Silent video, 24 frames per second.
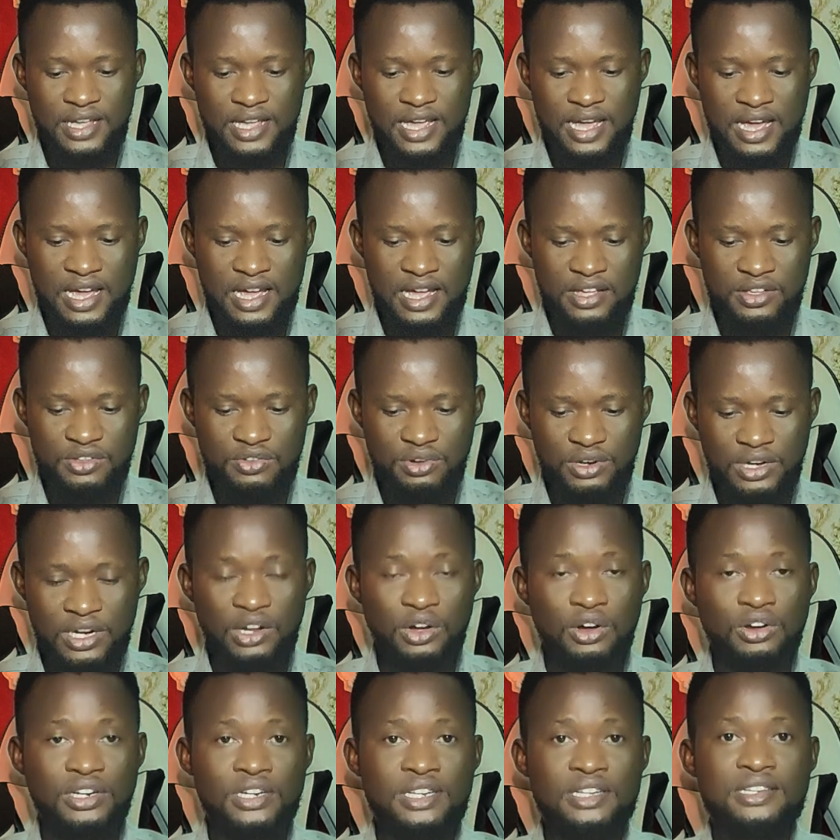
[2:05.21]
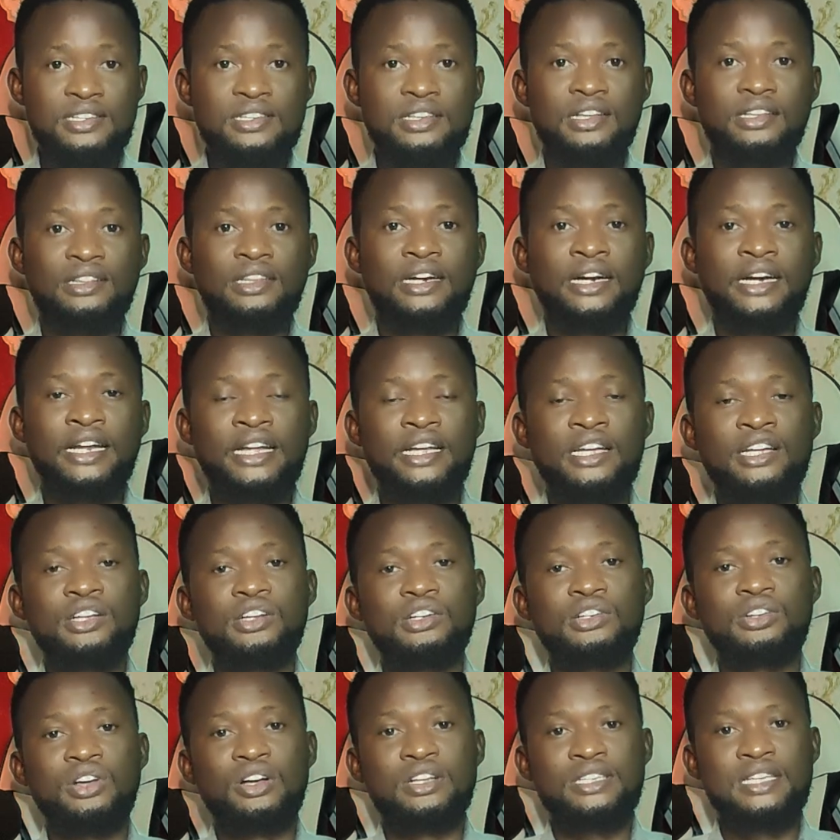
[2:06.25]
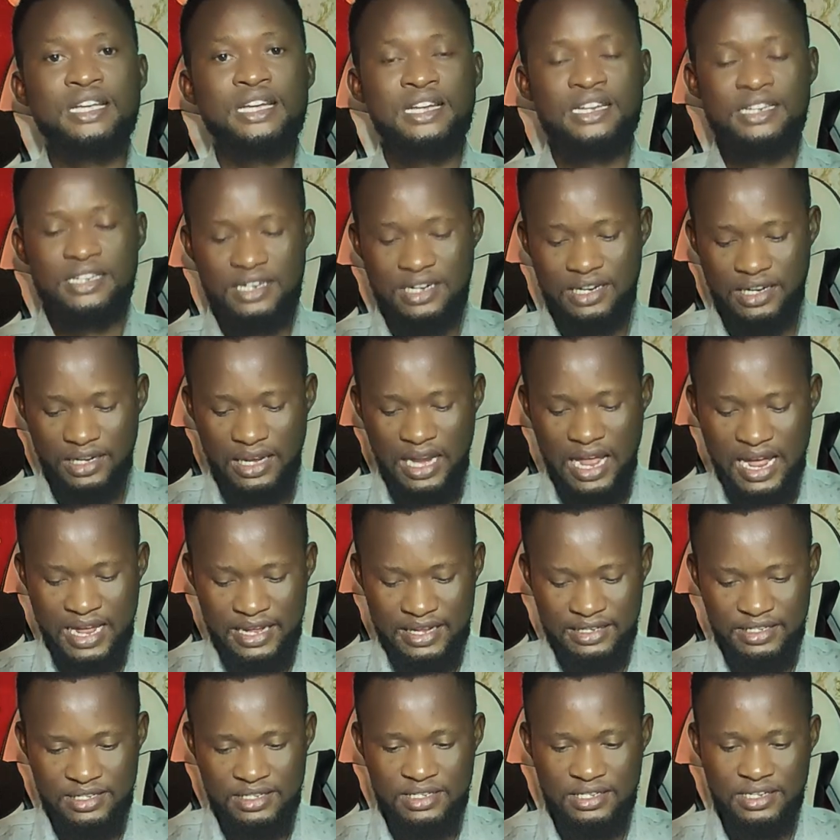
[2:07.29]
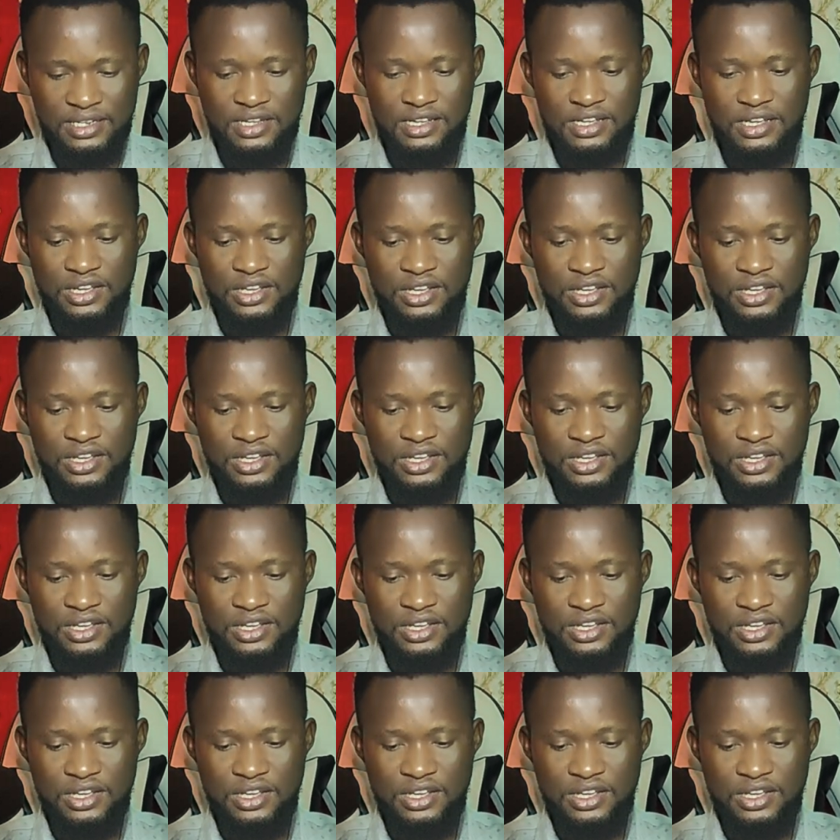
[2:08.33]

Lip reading: here. You click on these three dotted lines.